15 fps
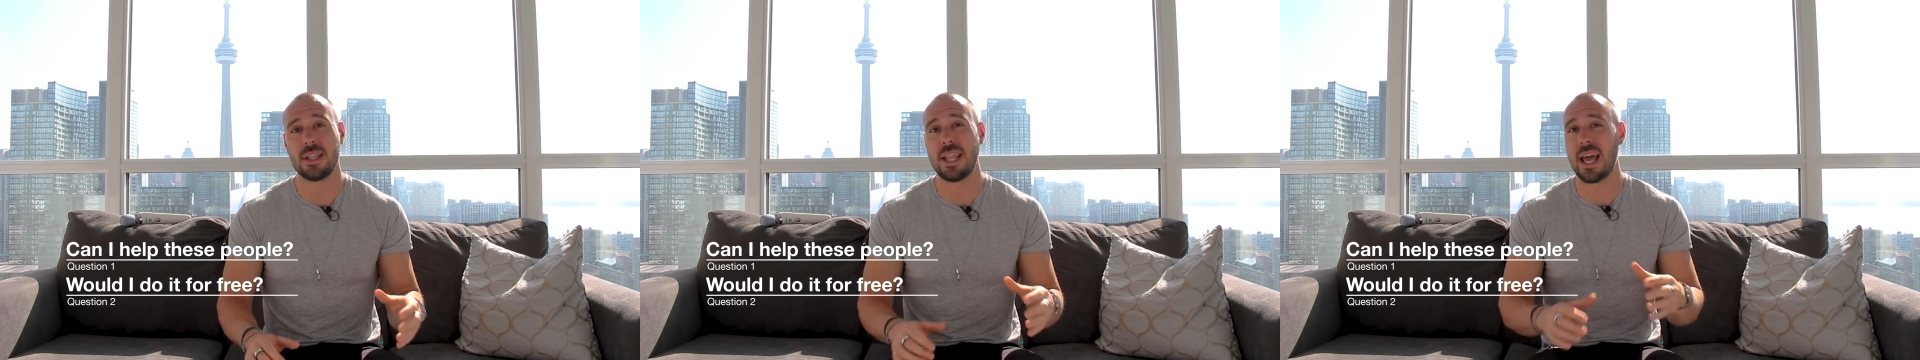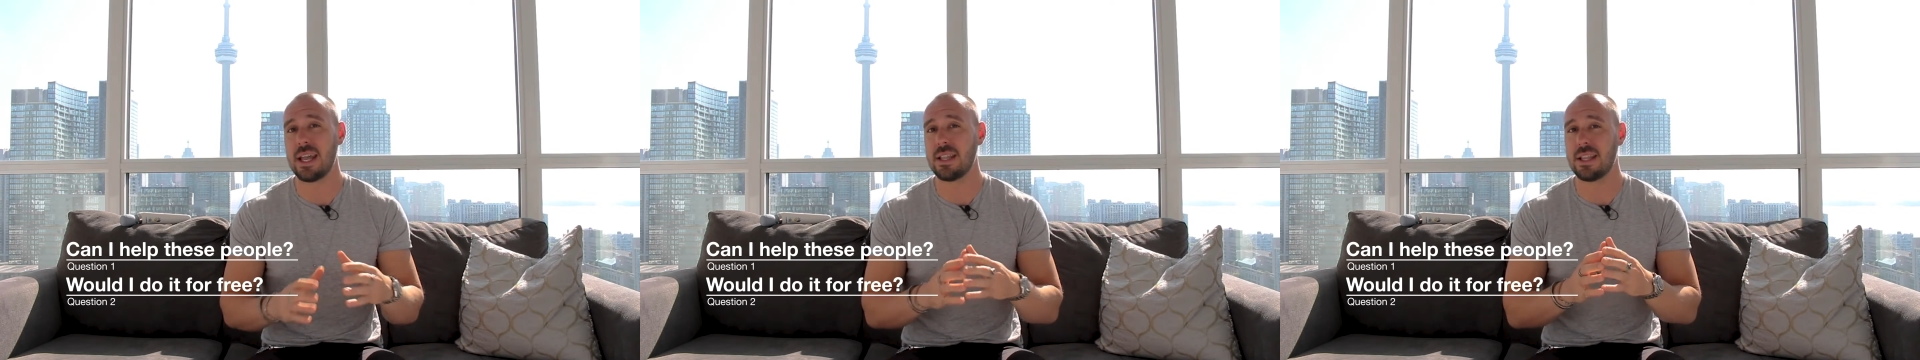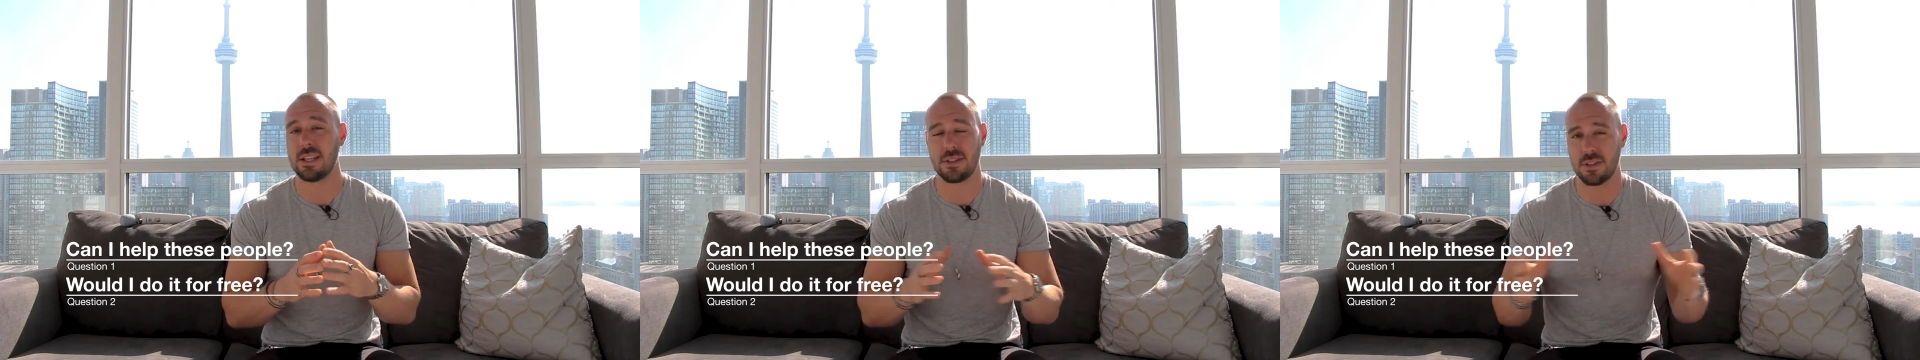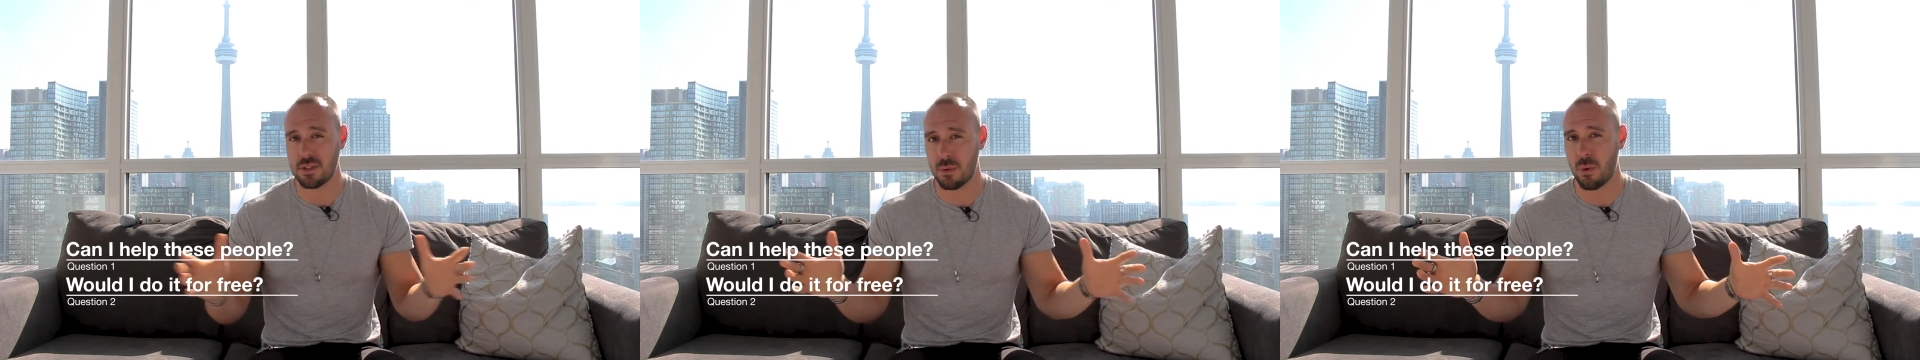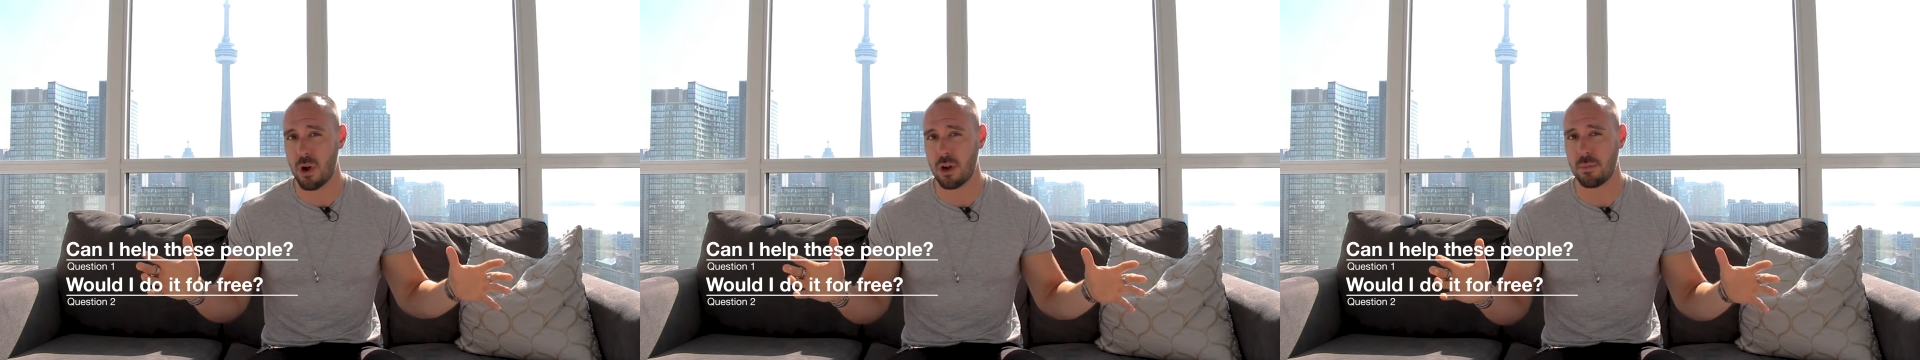then this is
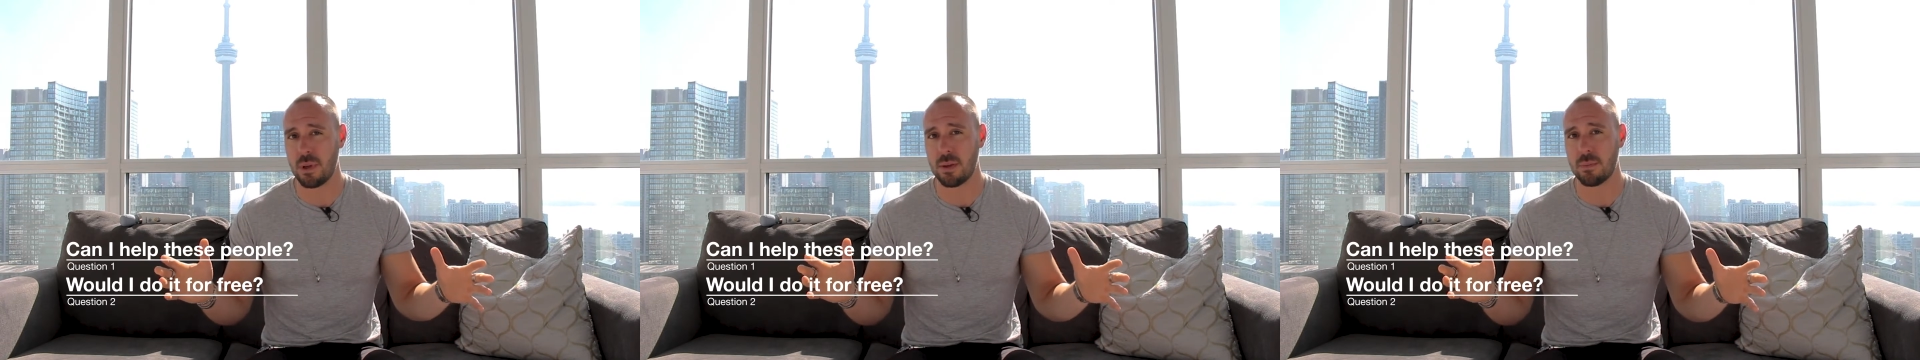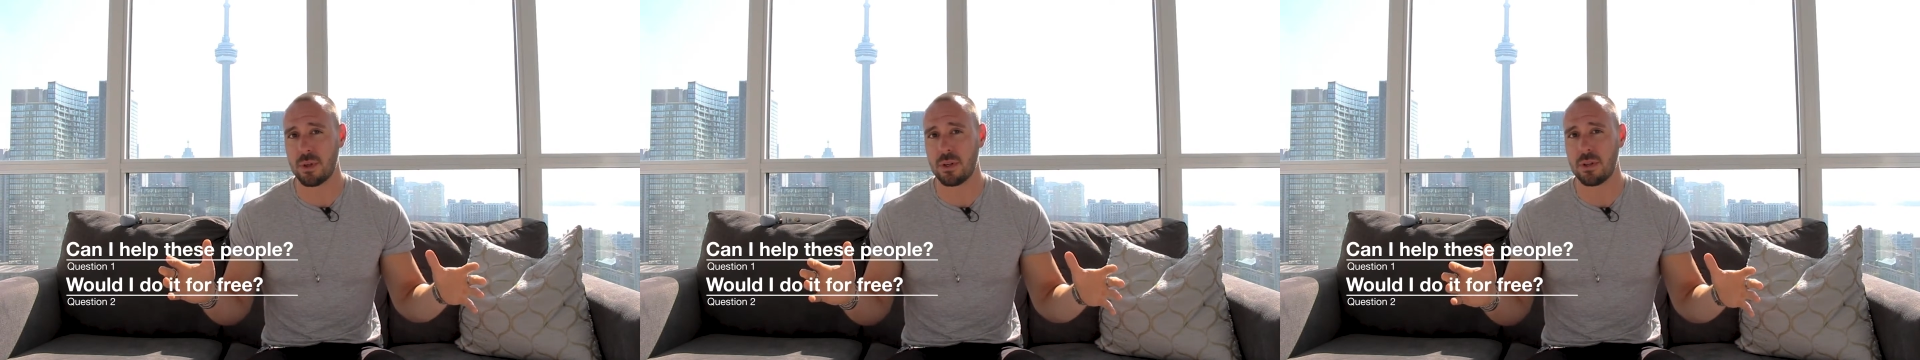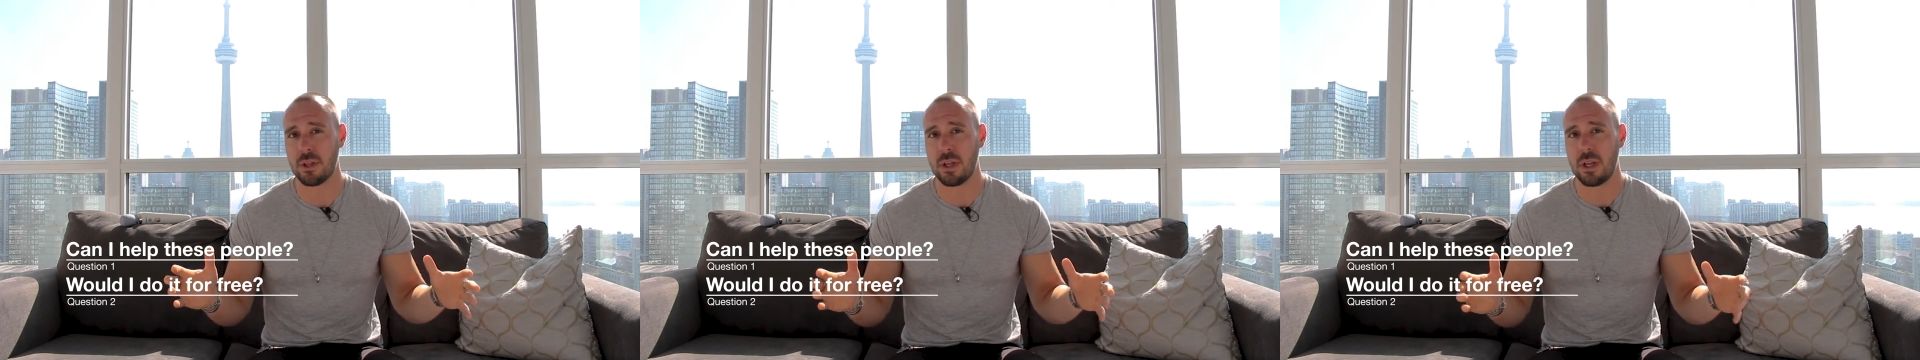the wrong people.